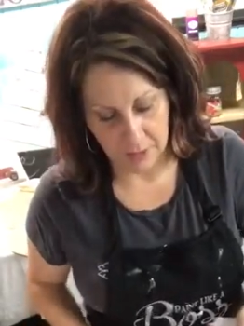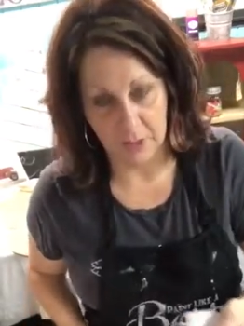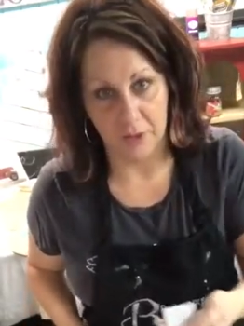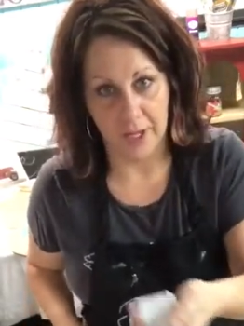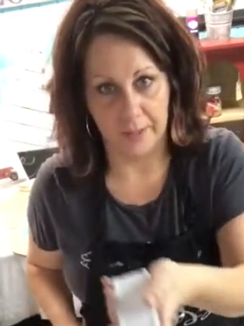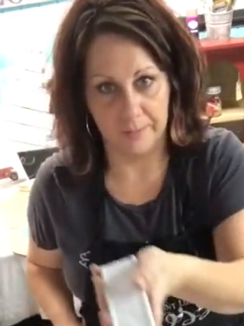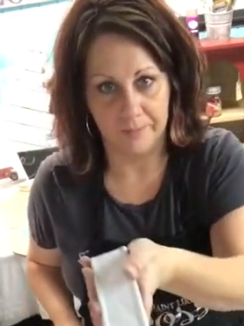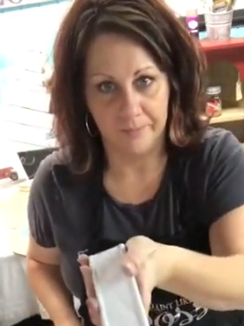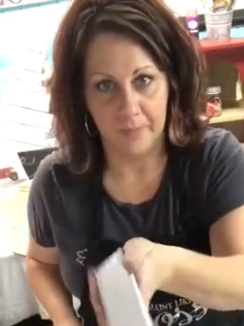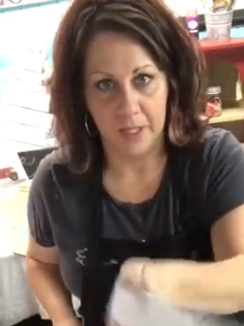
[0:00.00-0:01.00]
and you're done.
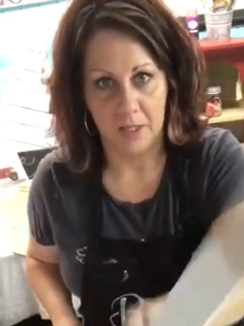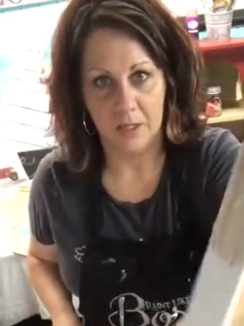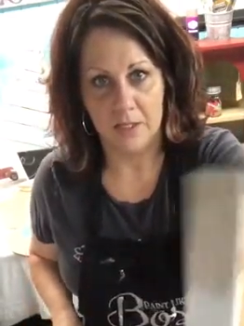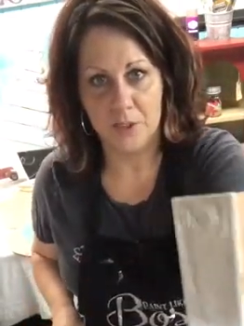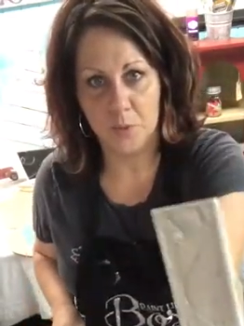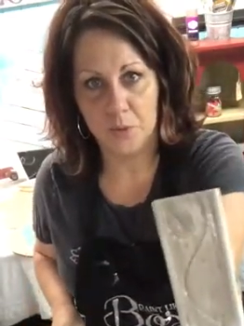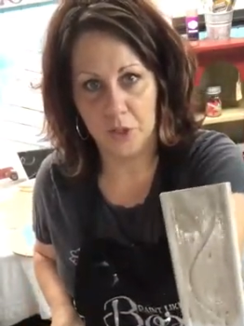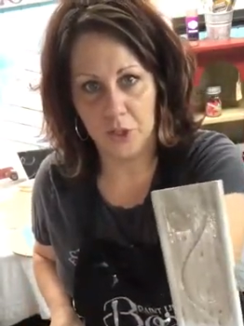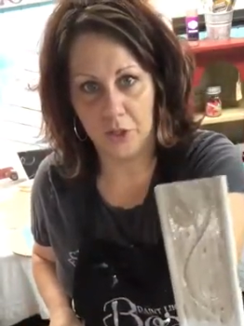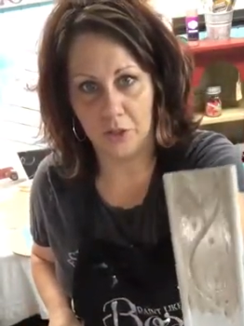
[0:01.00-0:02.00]
This will
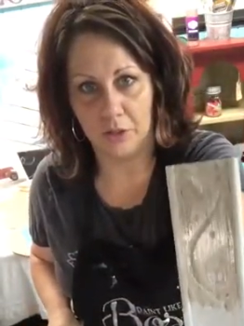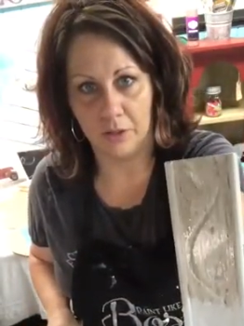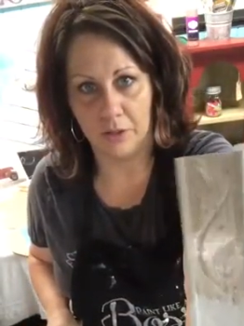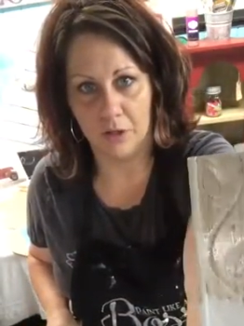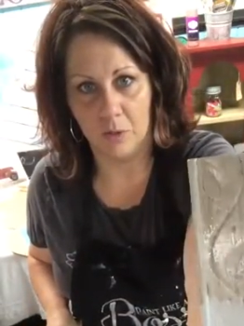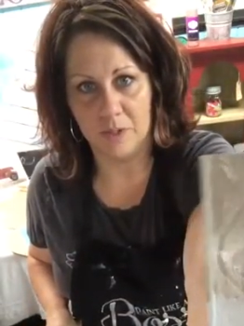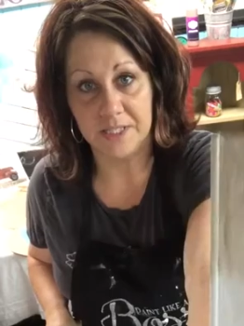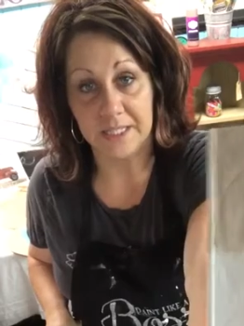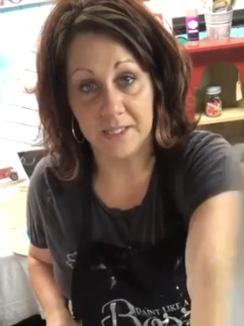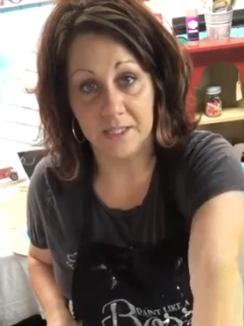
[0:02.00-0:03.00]
cure
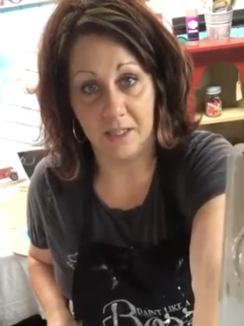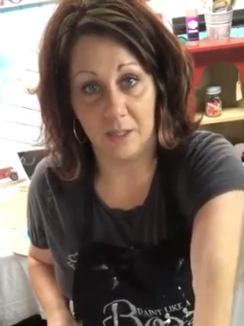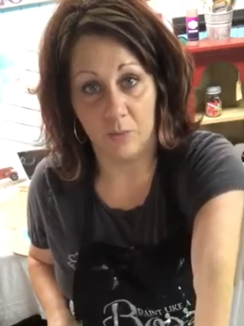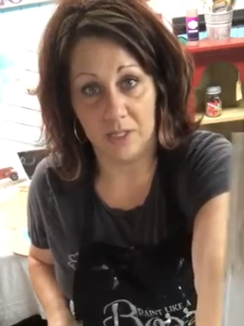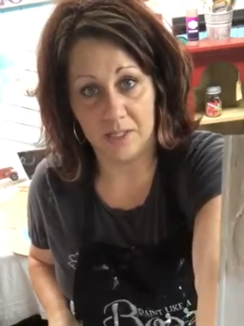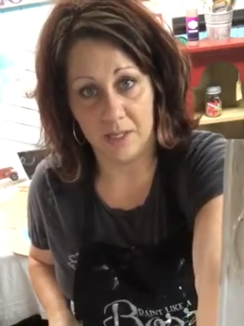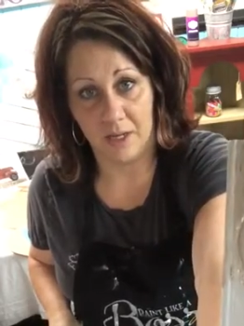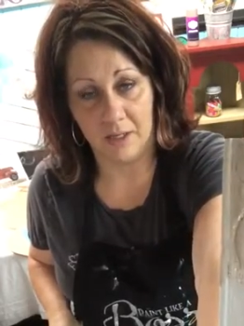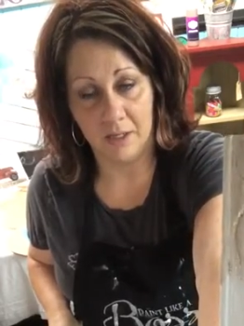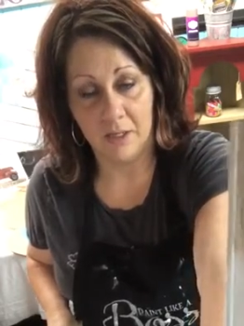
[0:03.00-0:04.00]
almost instantly when it's
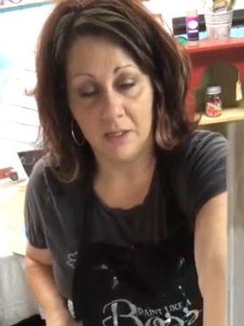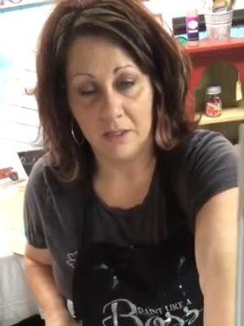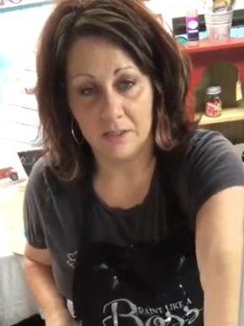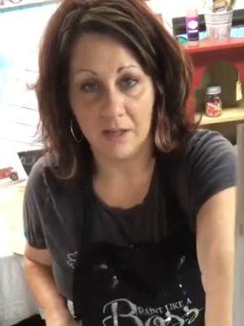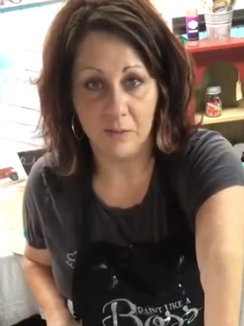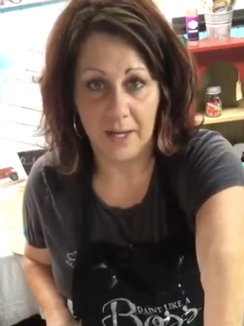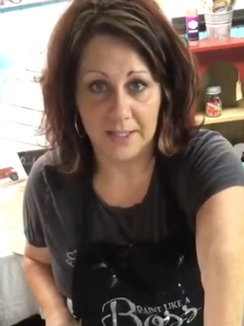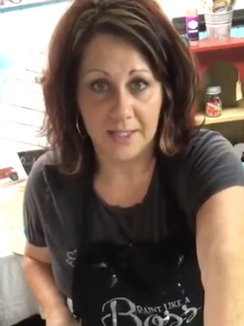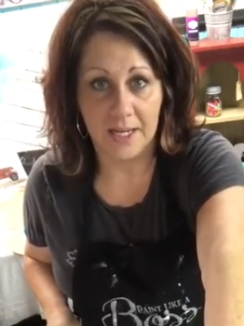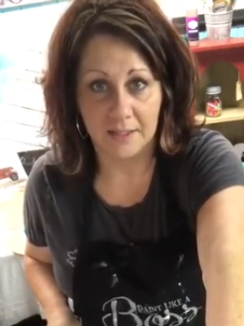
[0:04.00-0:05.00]
done. Soft
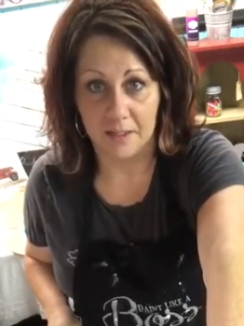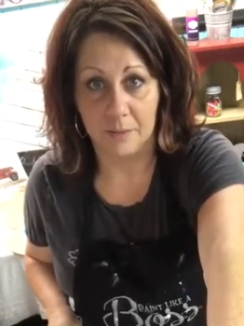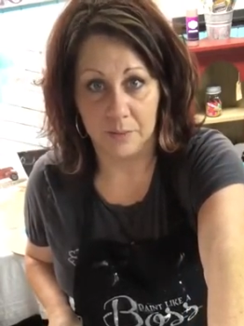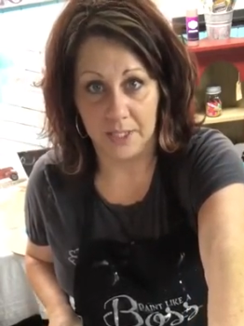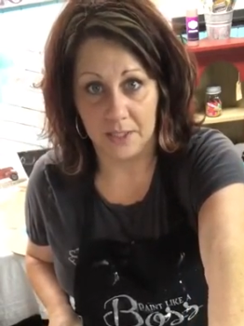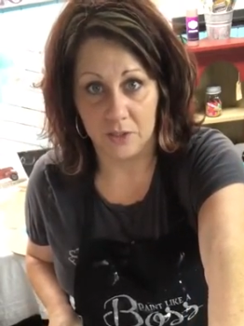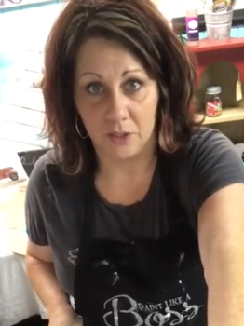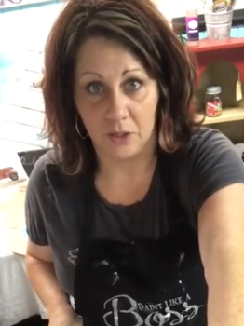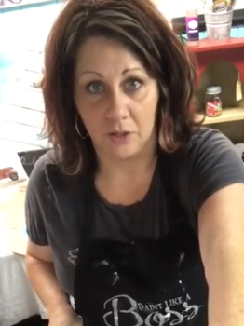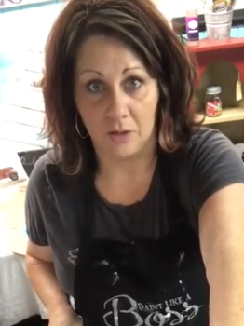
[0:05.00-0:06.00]
wax takes a couple days to
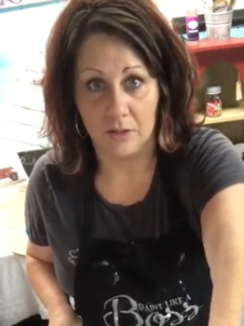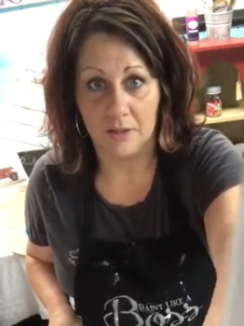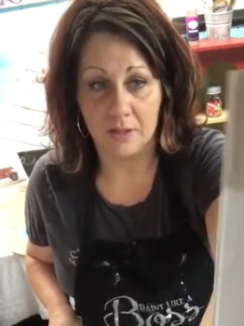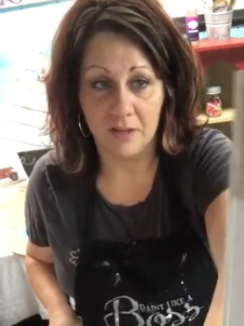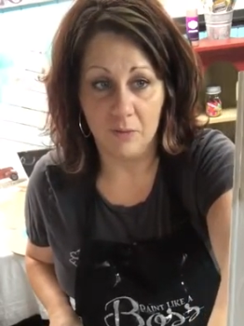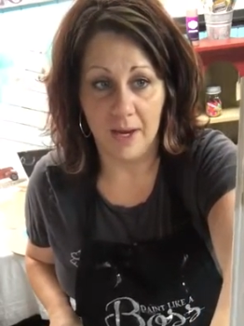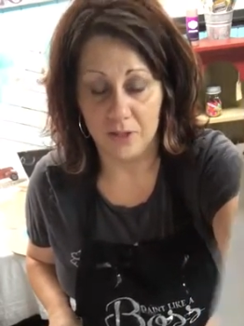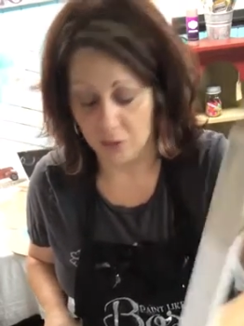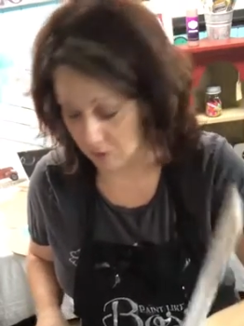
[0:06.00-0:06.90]
cure. Soft wax you